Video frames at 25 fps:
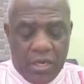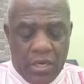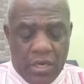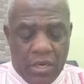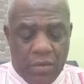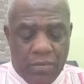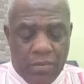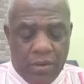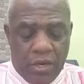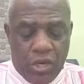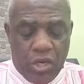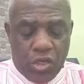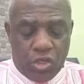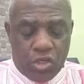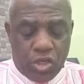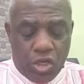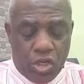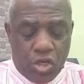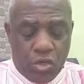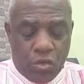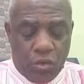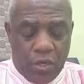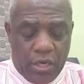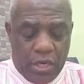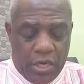You begin to
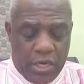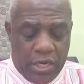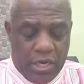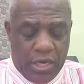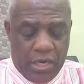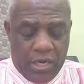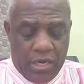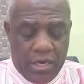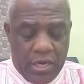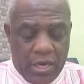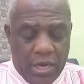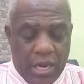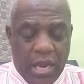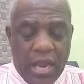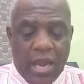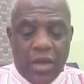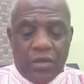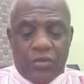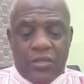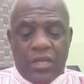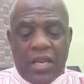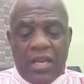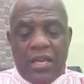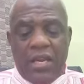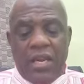do it
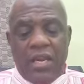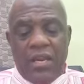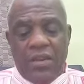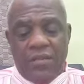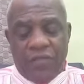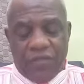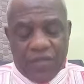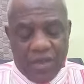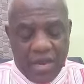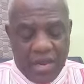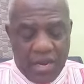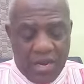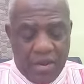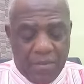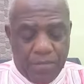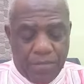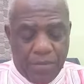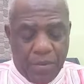outside the divine